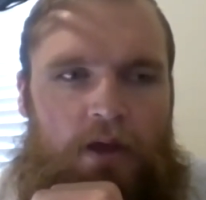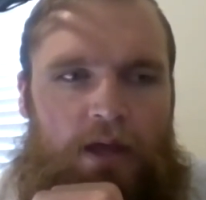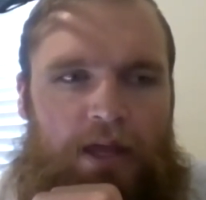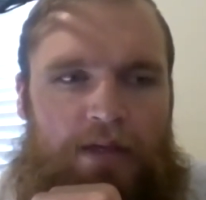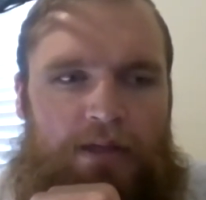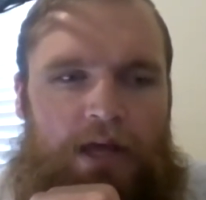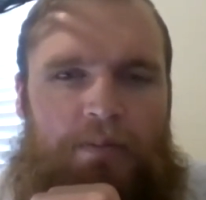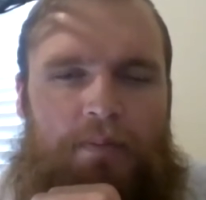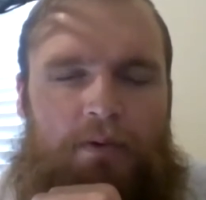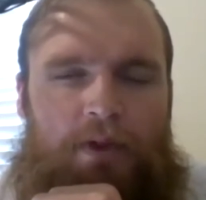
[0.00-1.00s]
he has a lot of
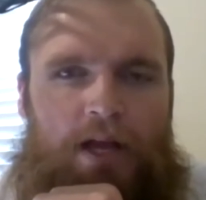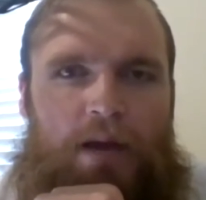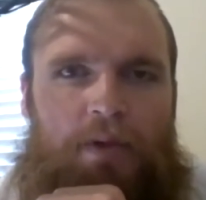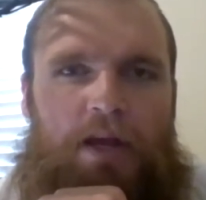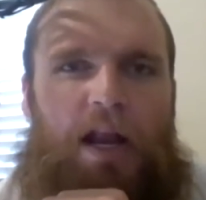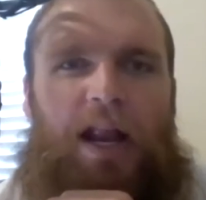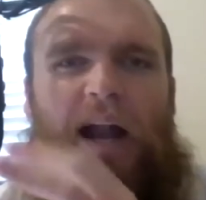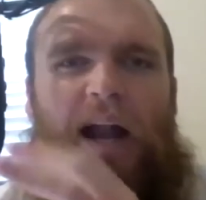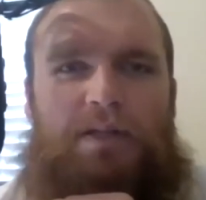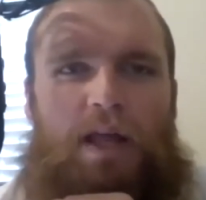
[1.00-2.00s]
people that come in and out
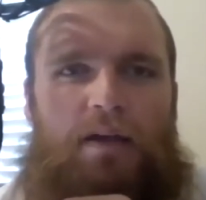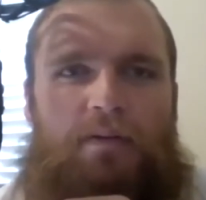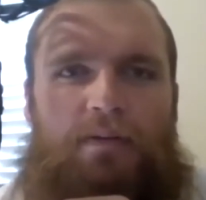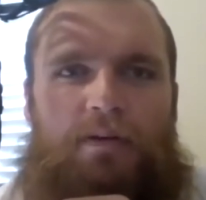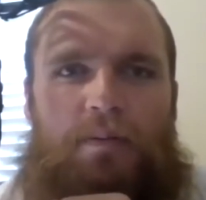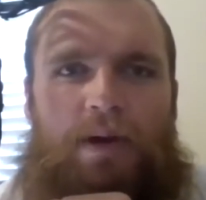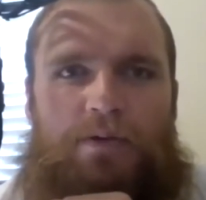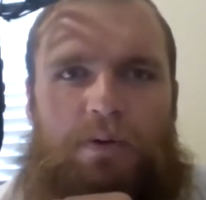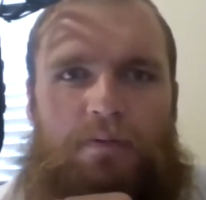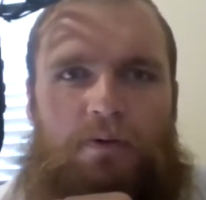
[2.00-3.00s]
of his life in about
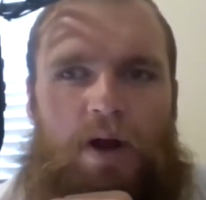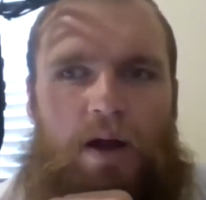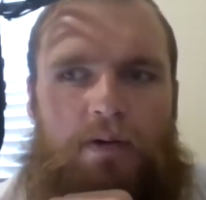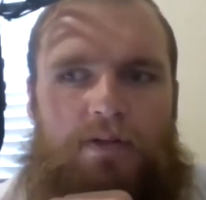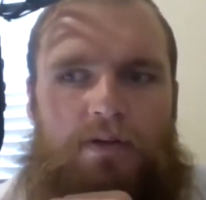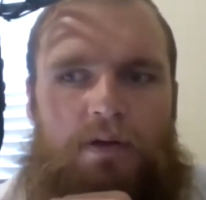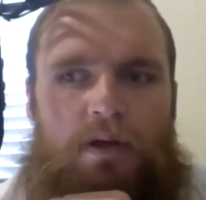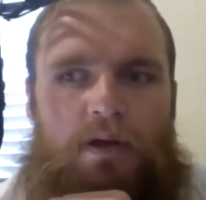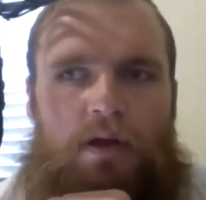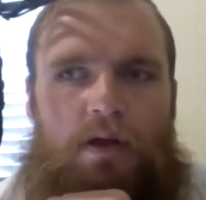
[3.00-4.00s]
24 hours.
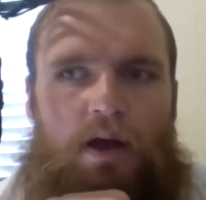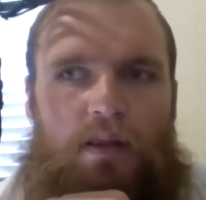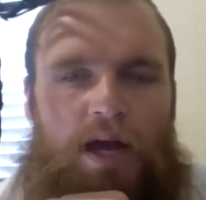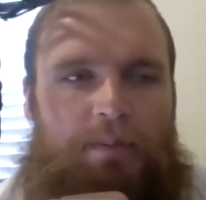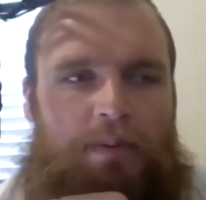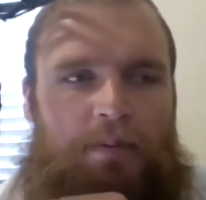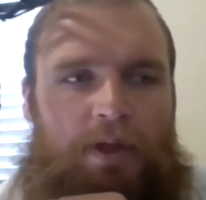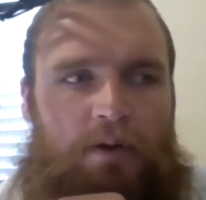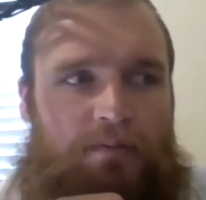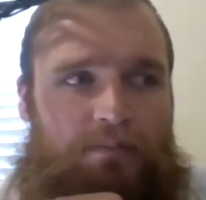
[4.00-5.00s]
A lot of people
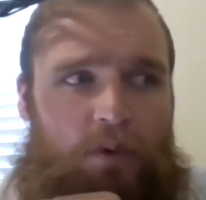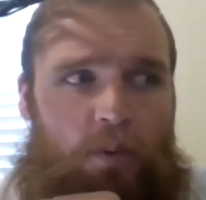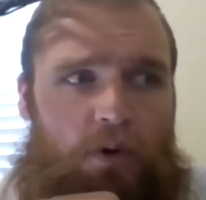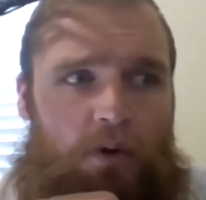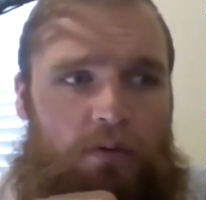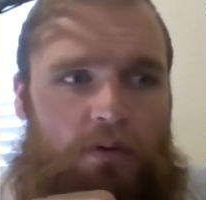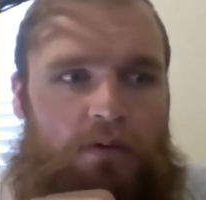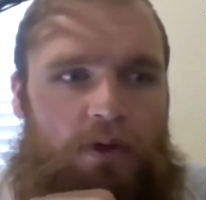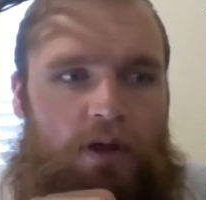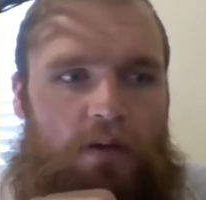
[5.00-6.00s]
that'll give him the world
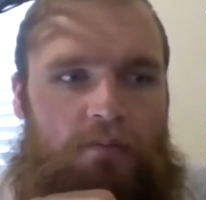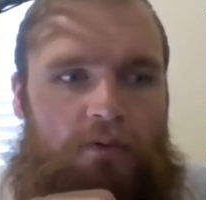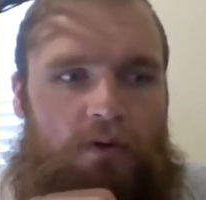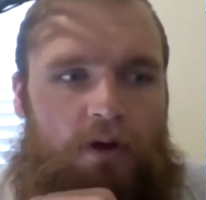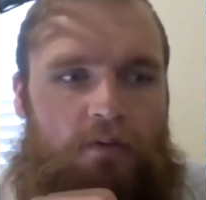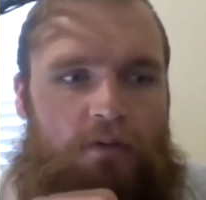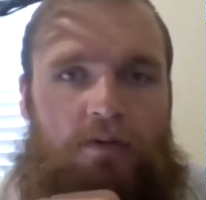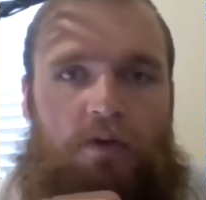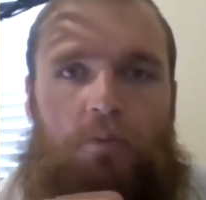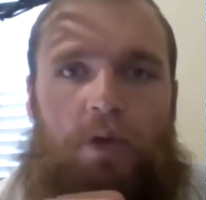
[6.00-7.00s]
for a
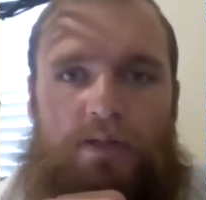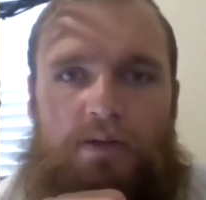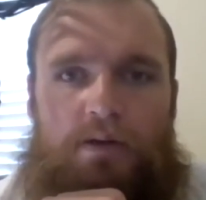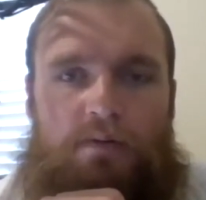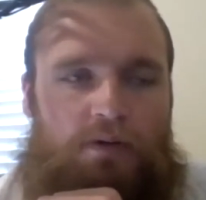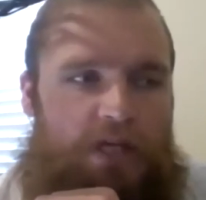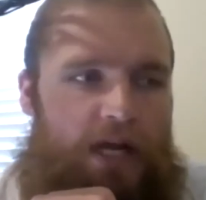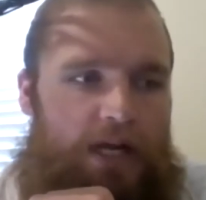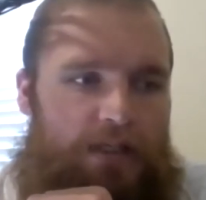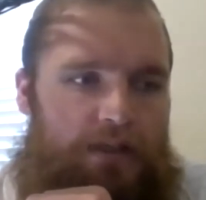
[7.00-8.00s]
few minutes or a few
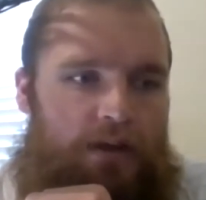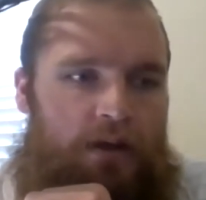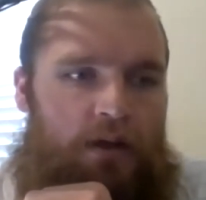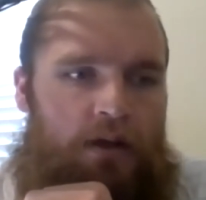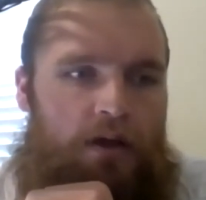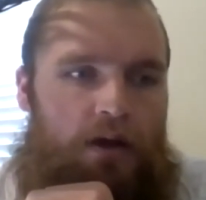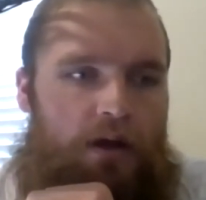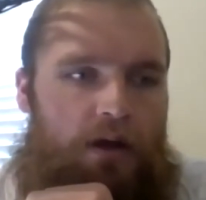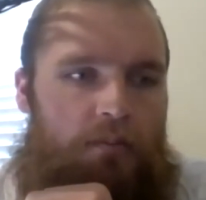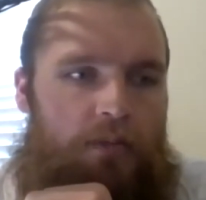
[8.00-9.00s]
seconds.
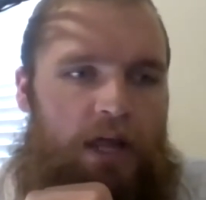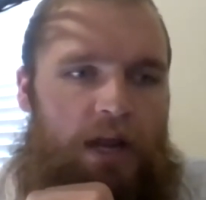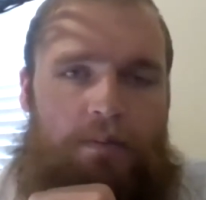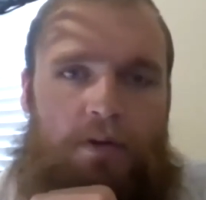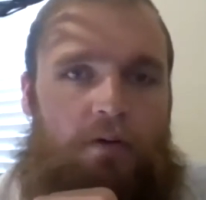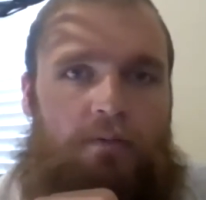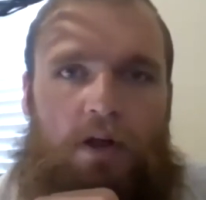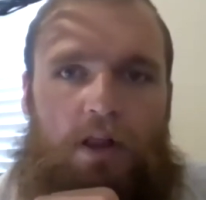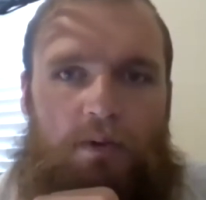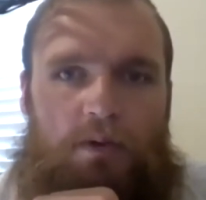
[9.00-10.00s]
But a lot of people don't
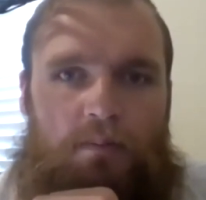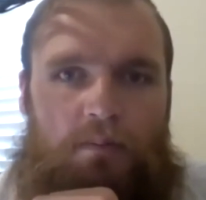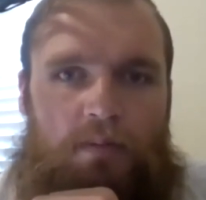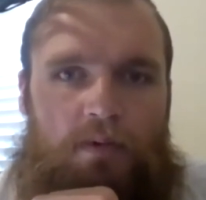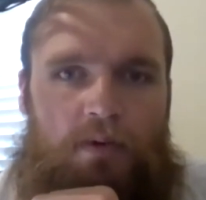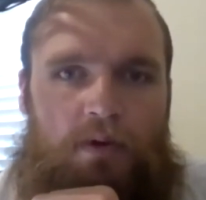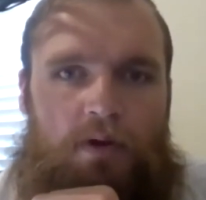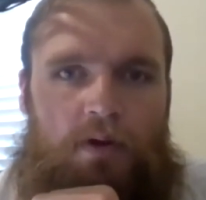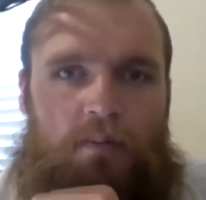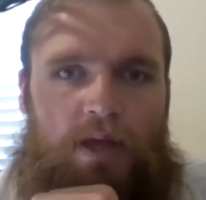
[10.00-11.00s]
follow up with him.
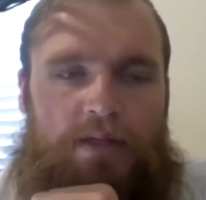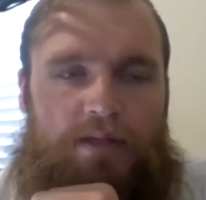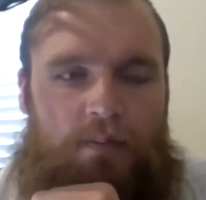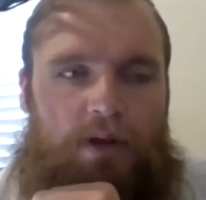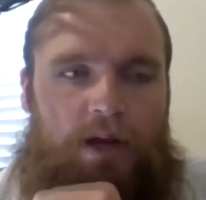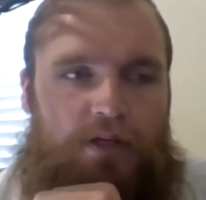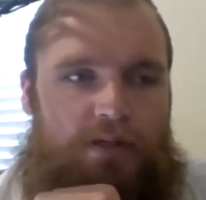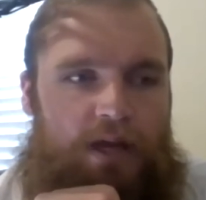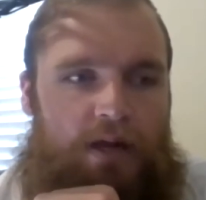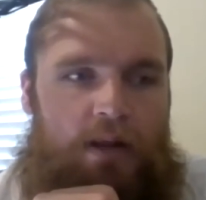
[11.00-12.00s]
And that's something I just
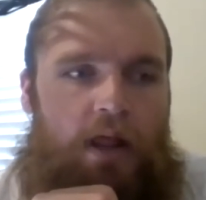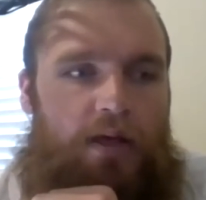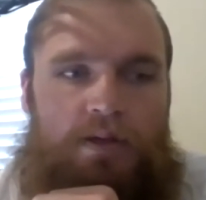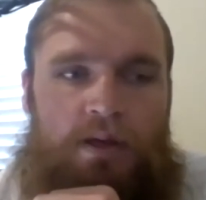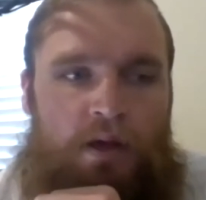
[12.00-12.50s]
analyzed